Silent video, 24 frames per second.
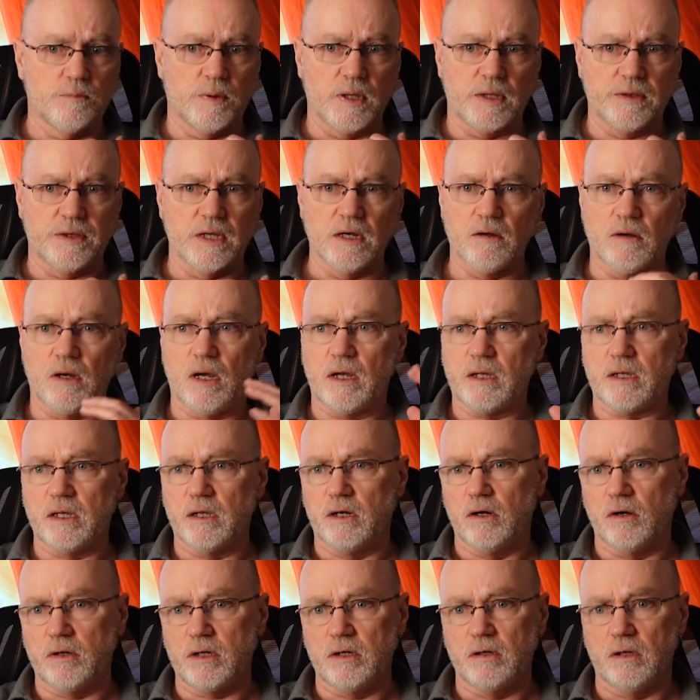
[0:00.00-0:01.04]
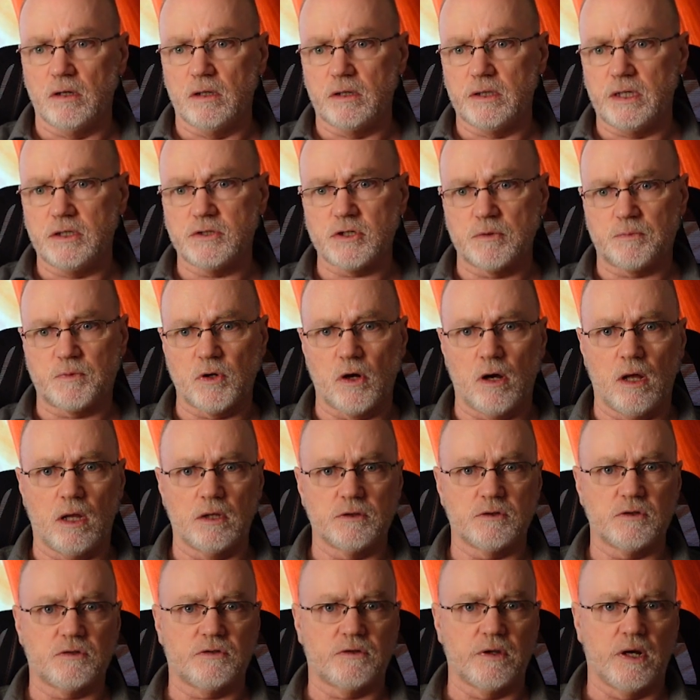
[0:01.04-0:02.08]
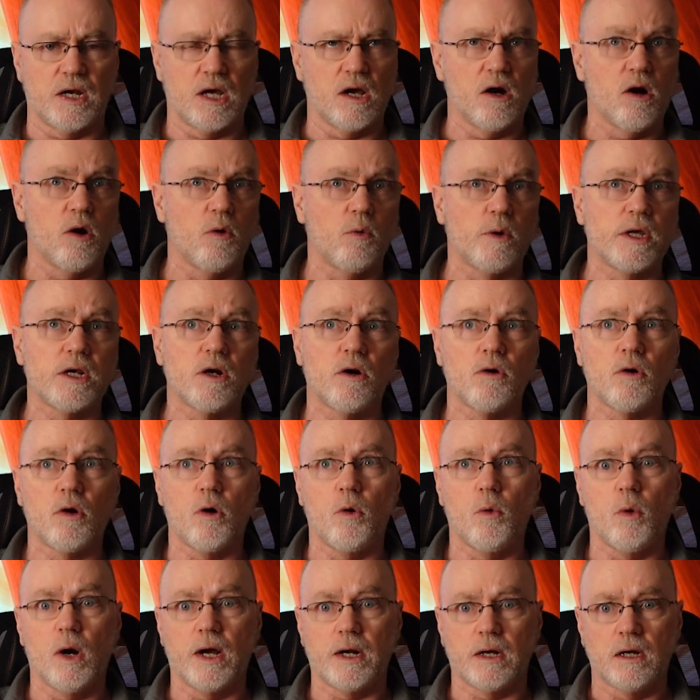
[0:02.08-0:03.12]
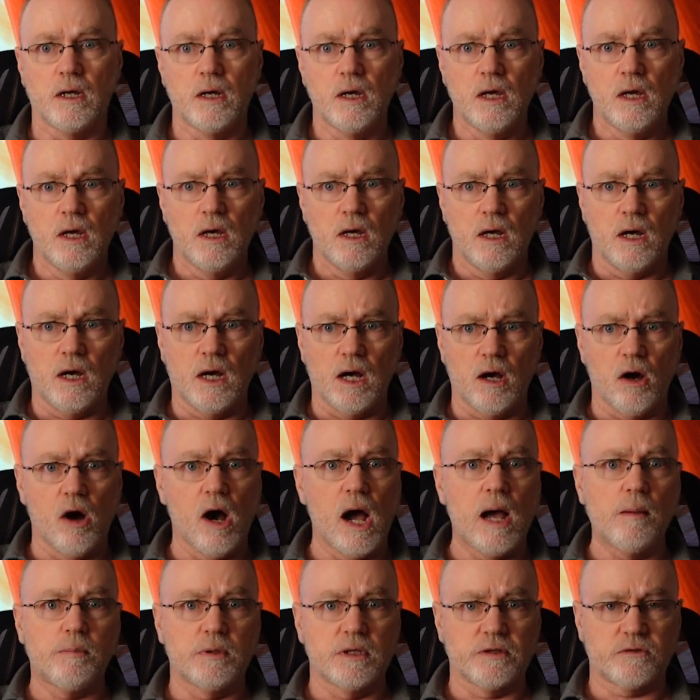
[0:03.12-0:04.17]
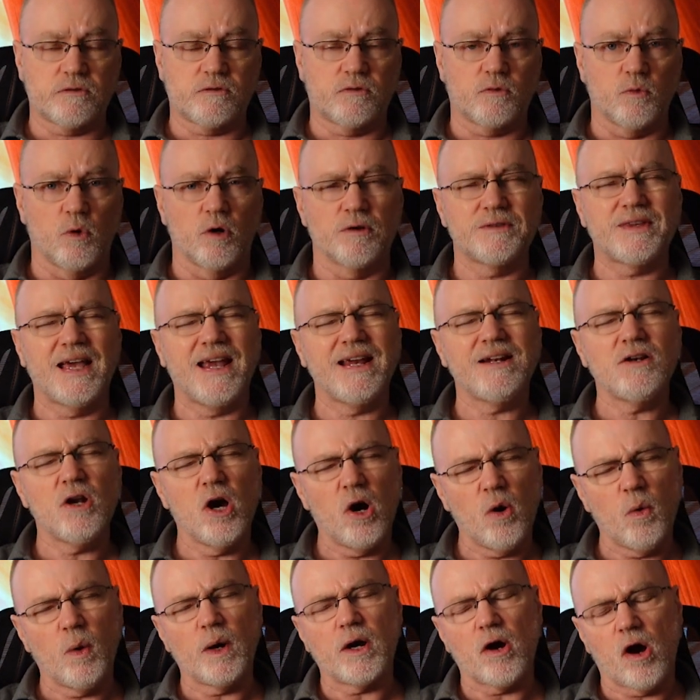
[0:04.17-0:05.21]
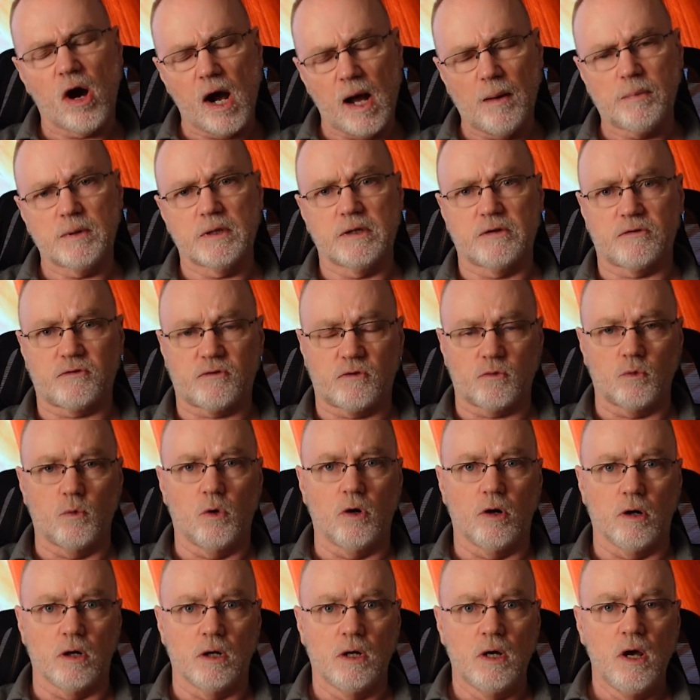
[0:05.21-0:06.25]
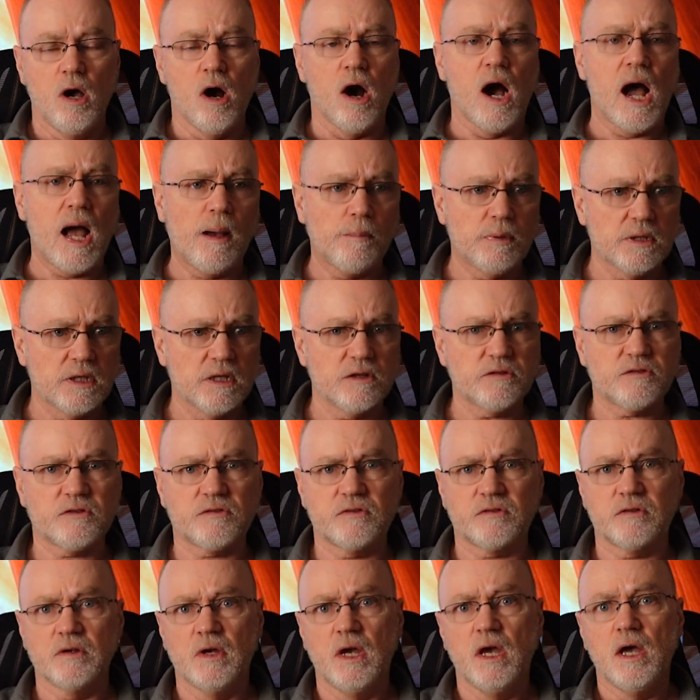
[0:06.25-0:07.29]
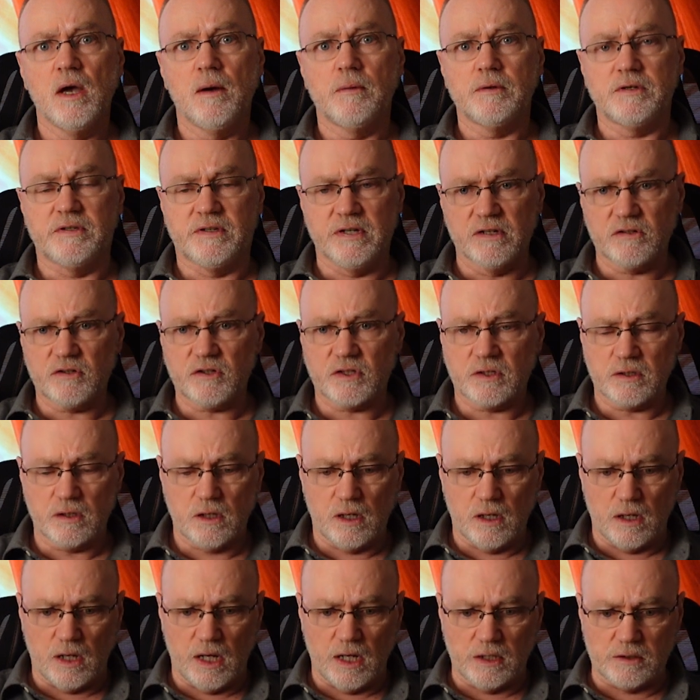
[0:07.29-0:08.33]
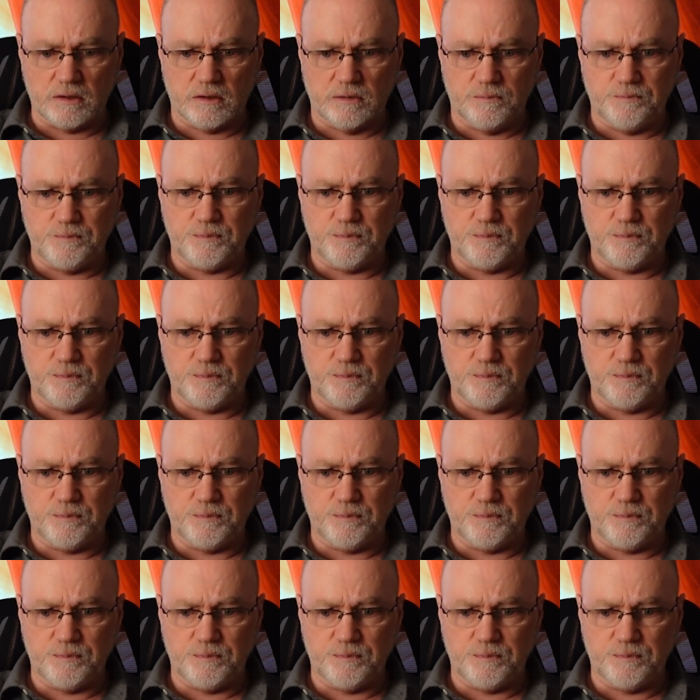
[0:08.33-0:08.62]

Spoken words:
your Egyptologists today, oh, we don't know what obelisks were. They know what obelisks were. Obelisks, they